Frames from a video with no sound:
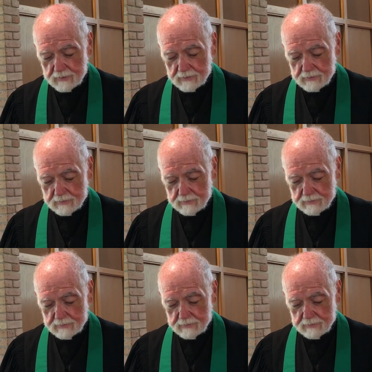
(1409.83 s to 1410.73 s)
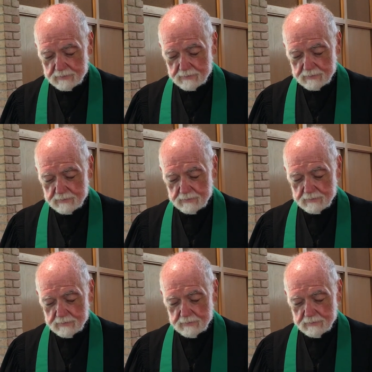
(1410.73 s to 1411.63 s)

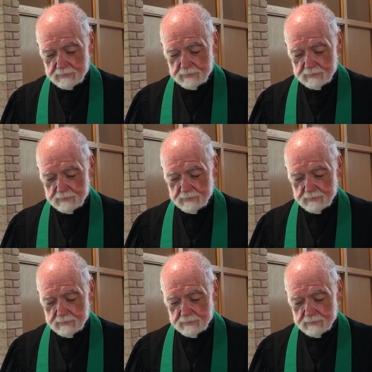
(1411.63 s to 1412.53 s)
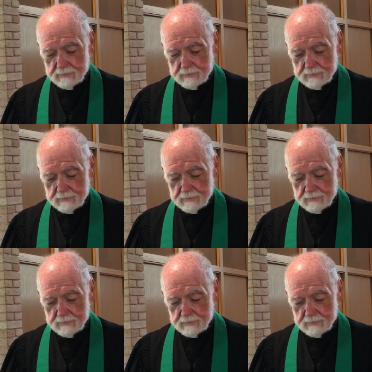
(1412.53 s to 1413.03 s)
(silence)